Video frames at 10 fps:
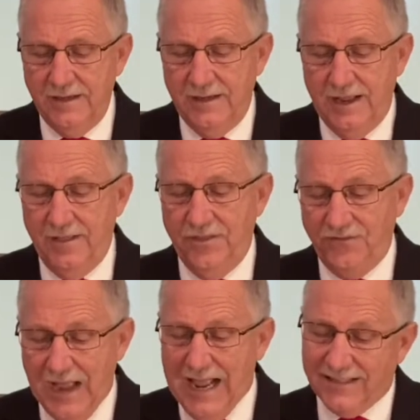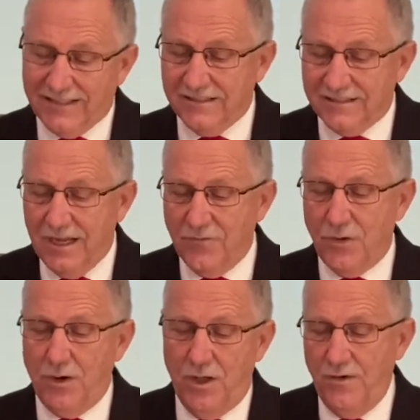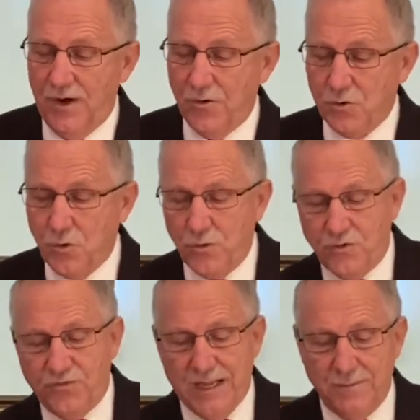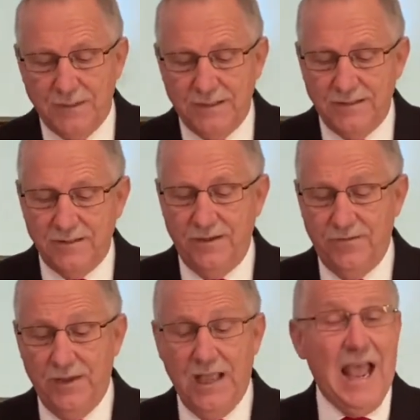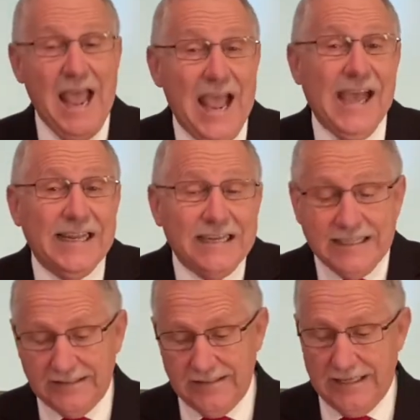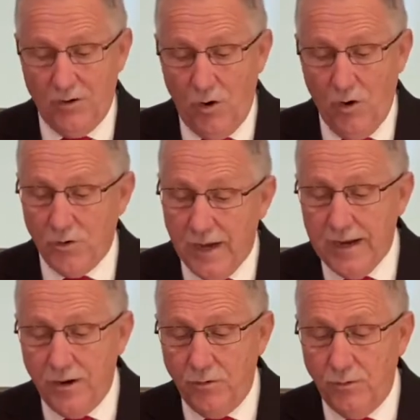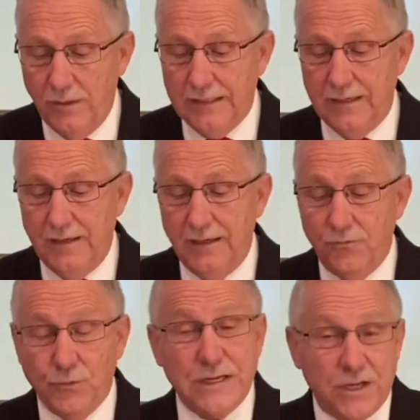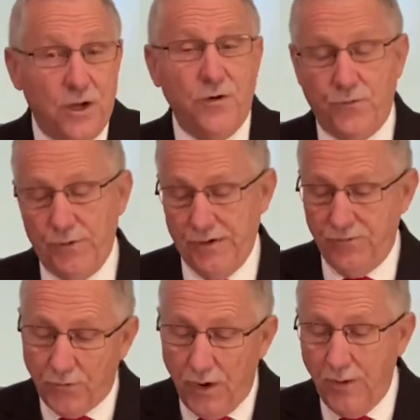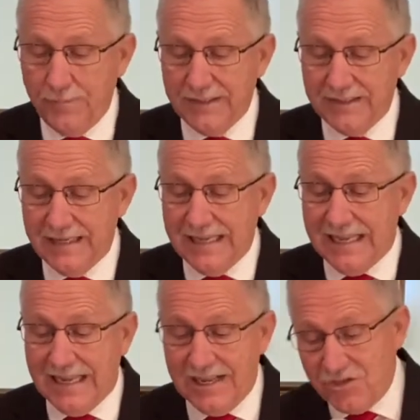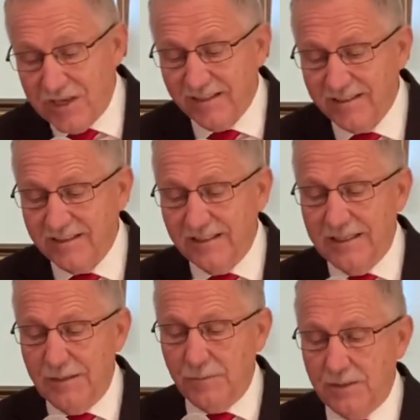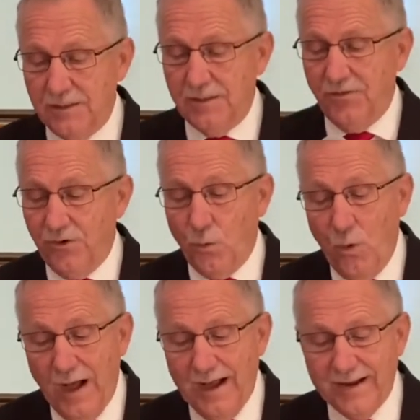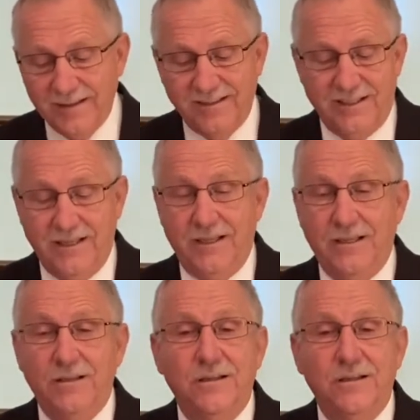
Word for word: and the fact that several of our church families have had it and are now recovering from it, it just seemed the wise thing